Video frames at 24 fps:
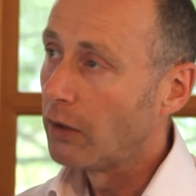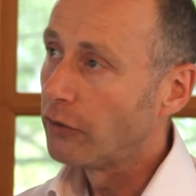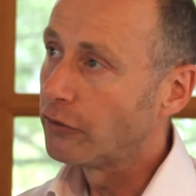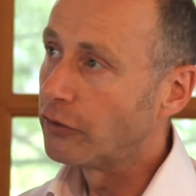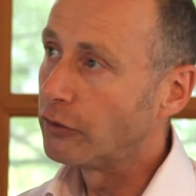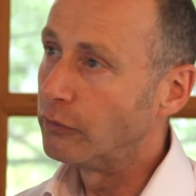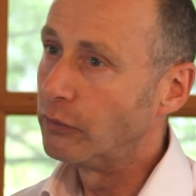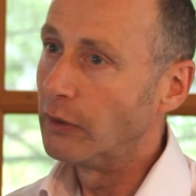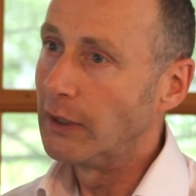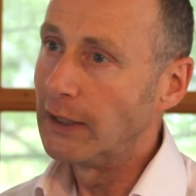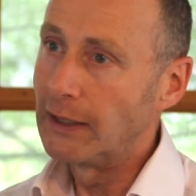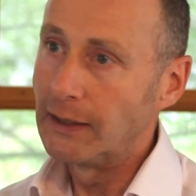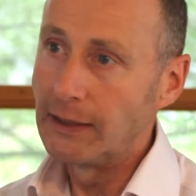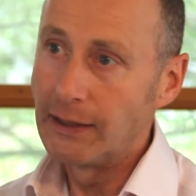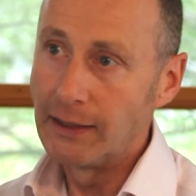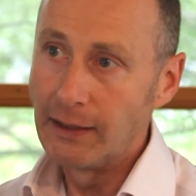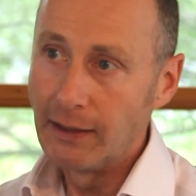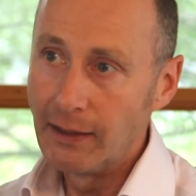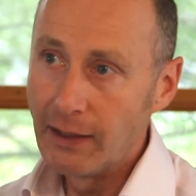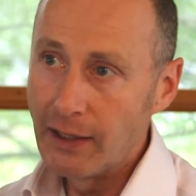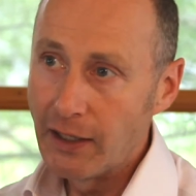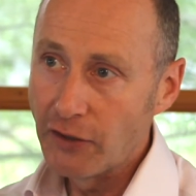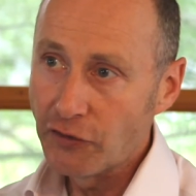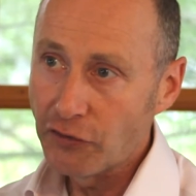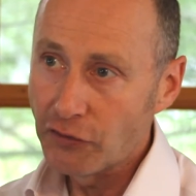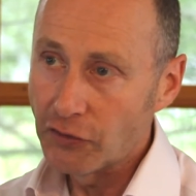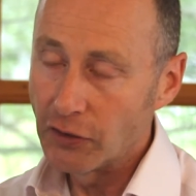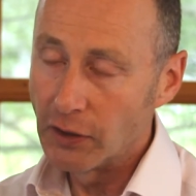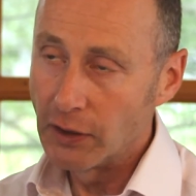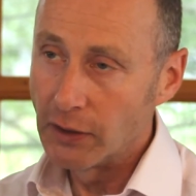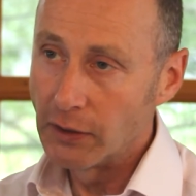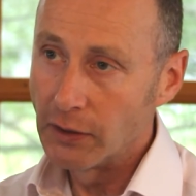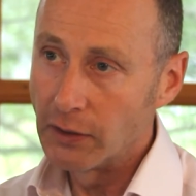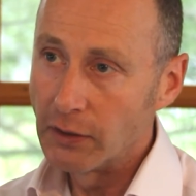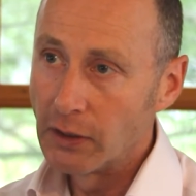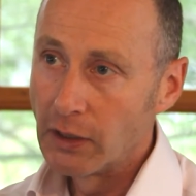to really
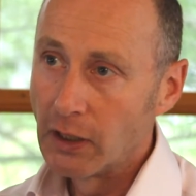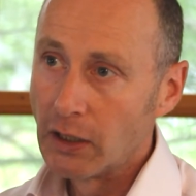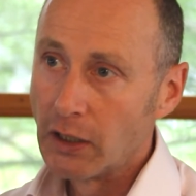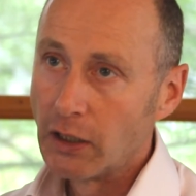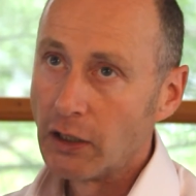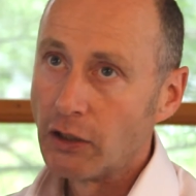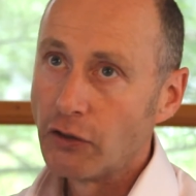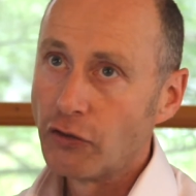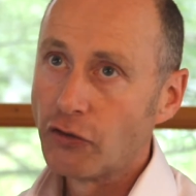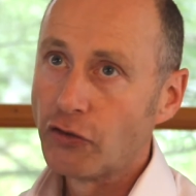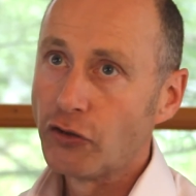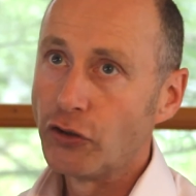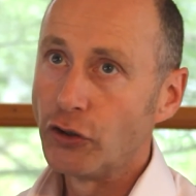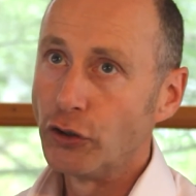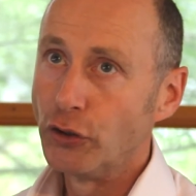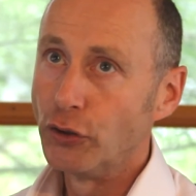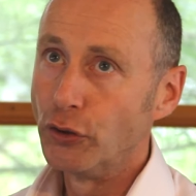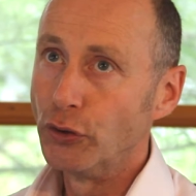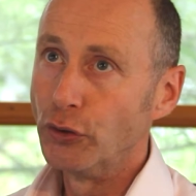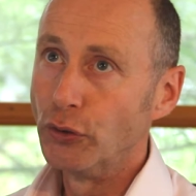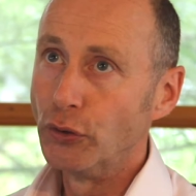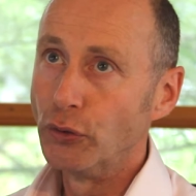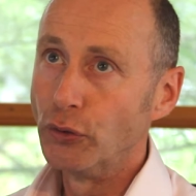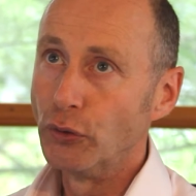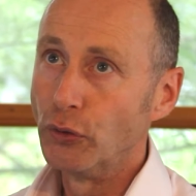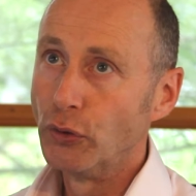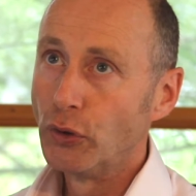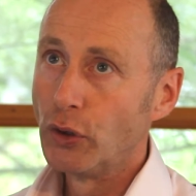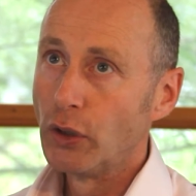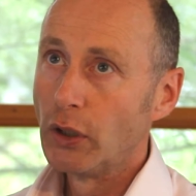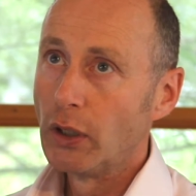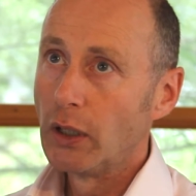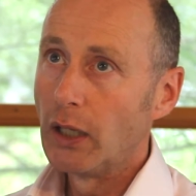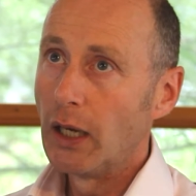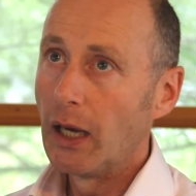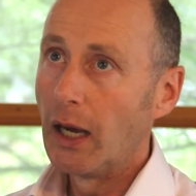listen, to
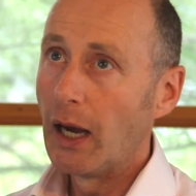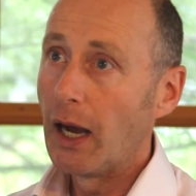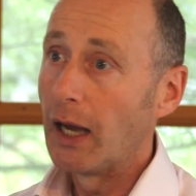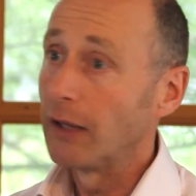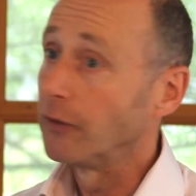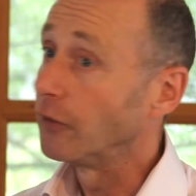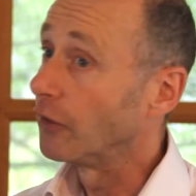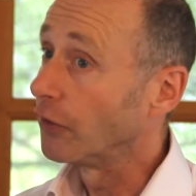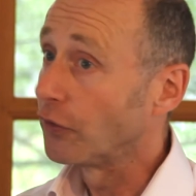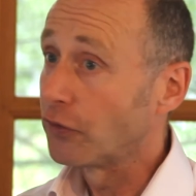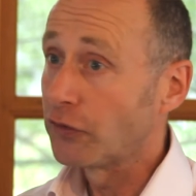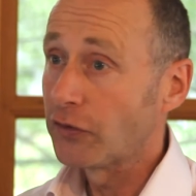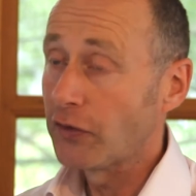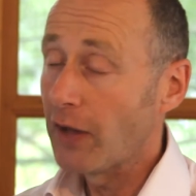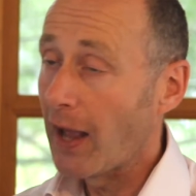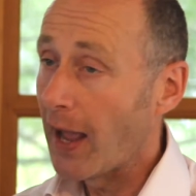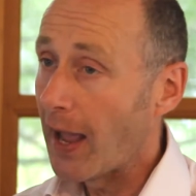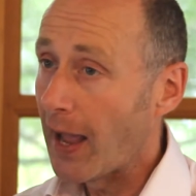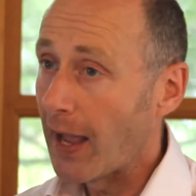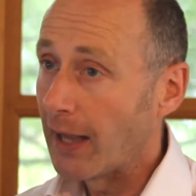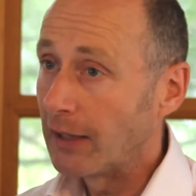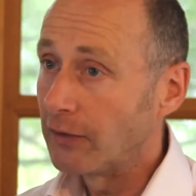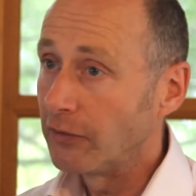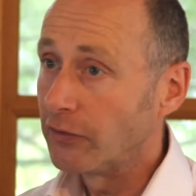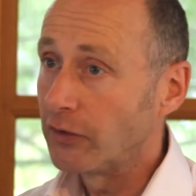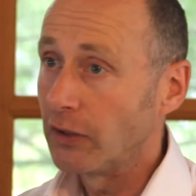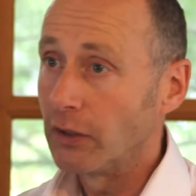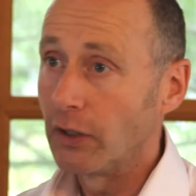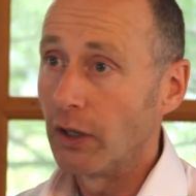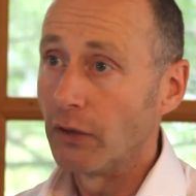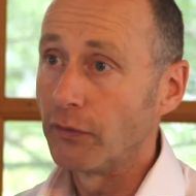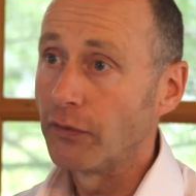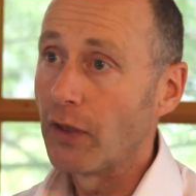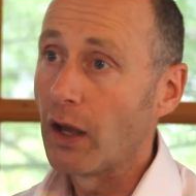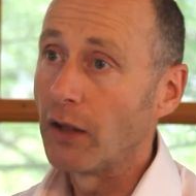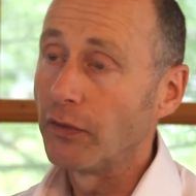understand,
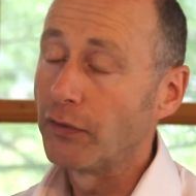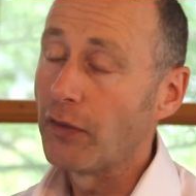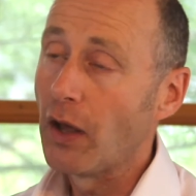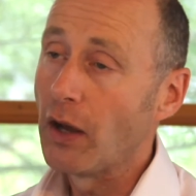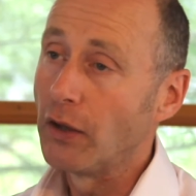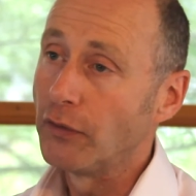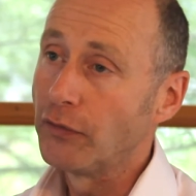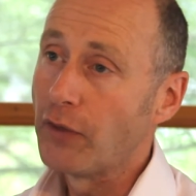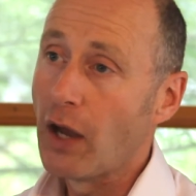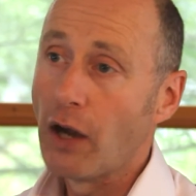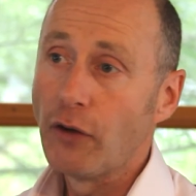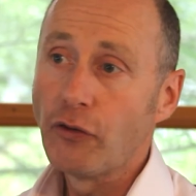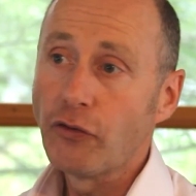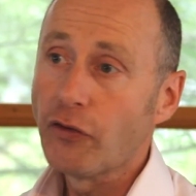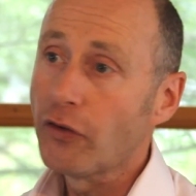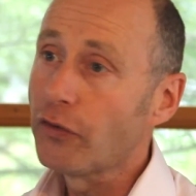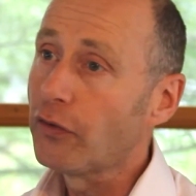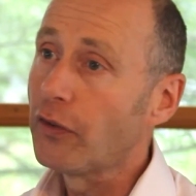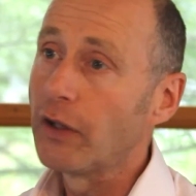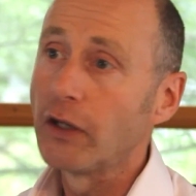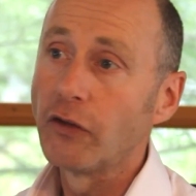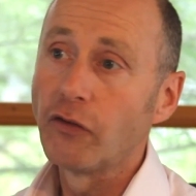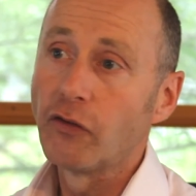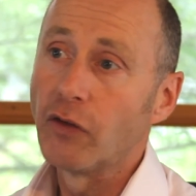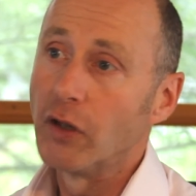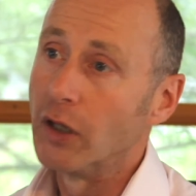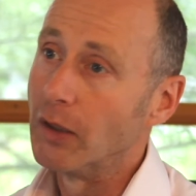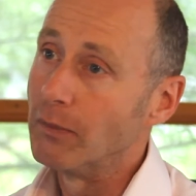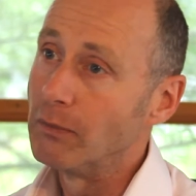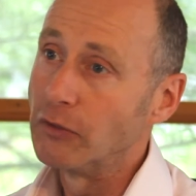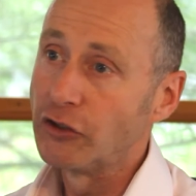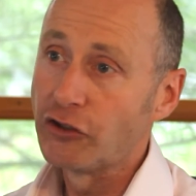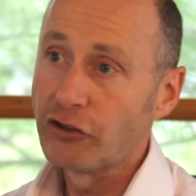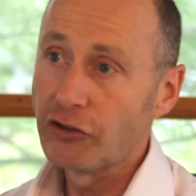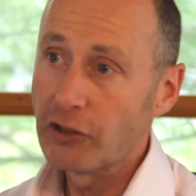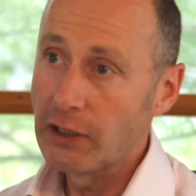those are things that a
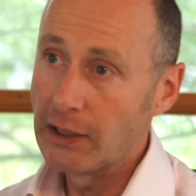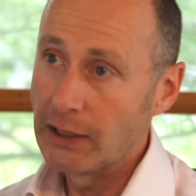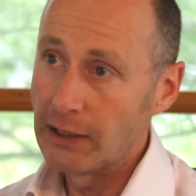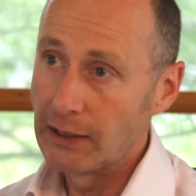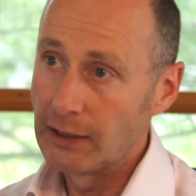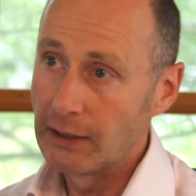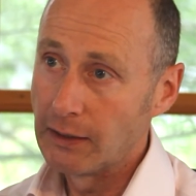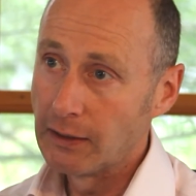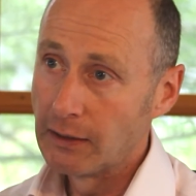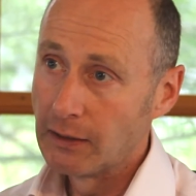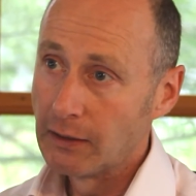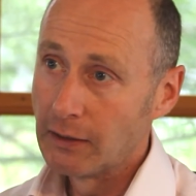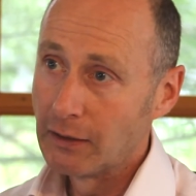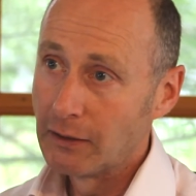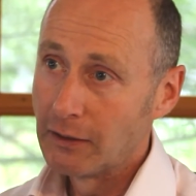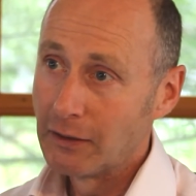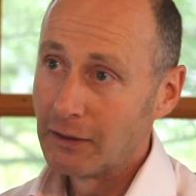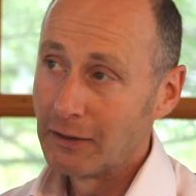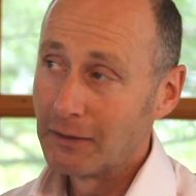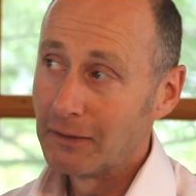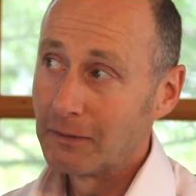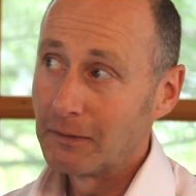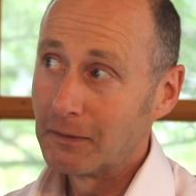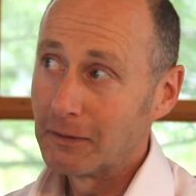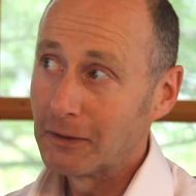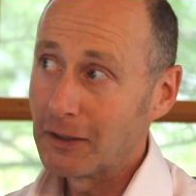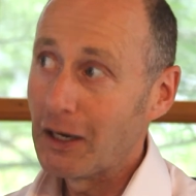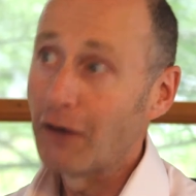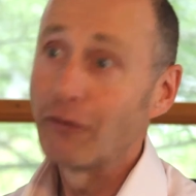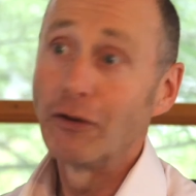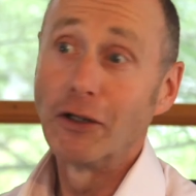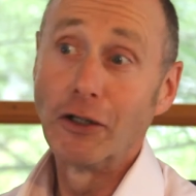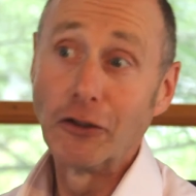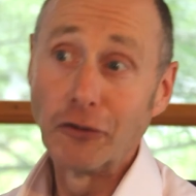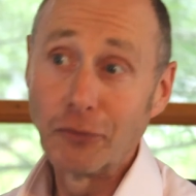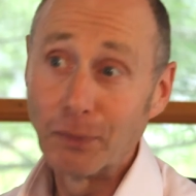machine,
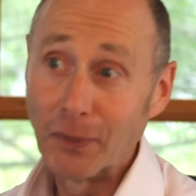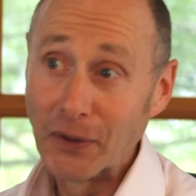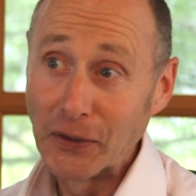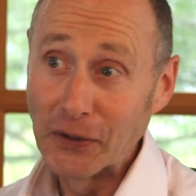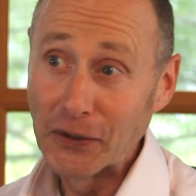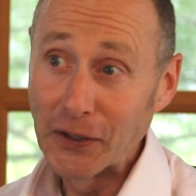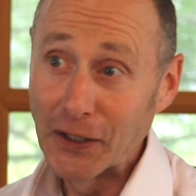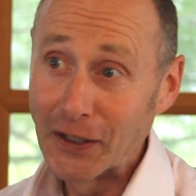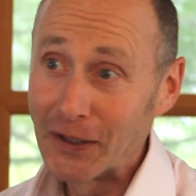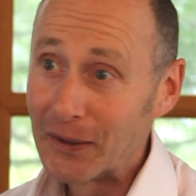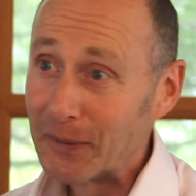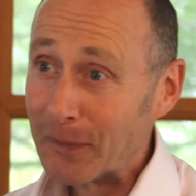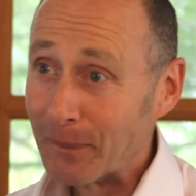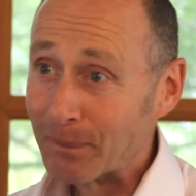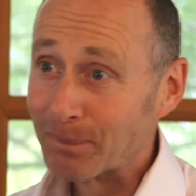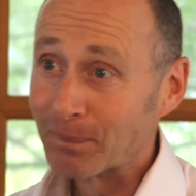currently speaking,